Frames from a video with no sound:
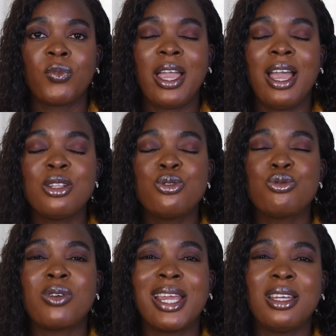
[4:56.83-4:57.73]
I had to
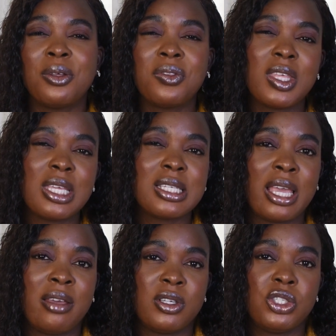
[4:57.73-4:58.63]
write down things I
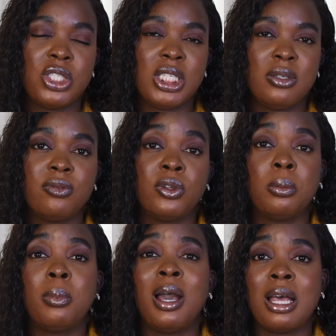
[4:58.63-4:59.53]
have achieved for the
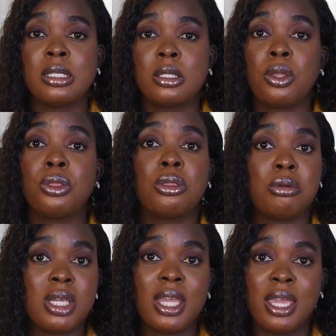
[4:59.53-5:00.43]
past
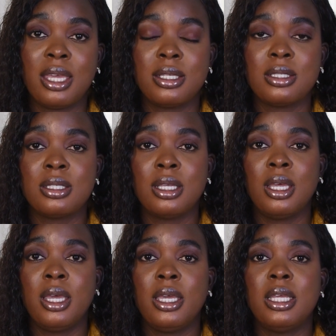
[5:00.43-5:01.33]
3 years
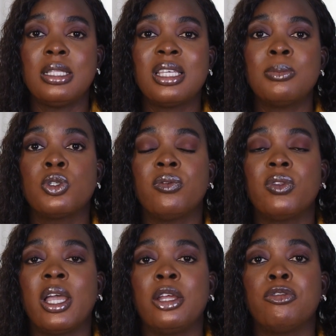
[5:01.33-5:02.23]
in terms of
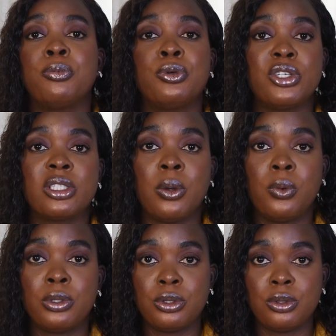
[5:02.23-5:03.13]
the kind of project I
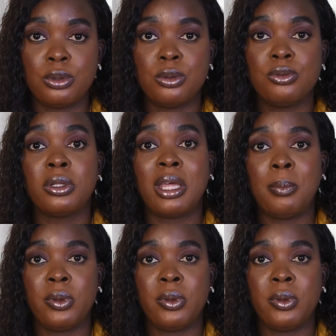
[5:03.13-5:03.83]
want to do for that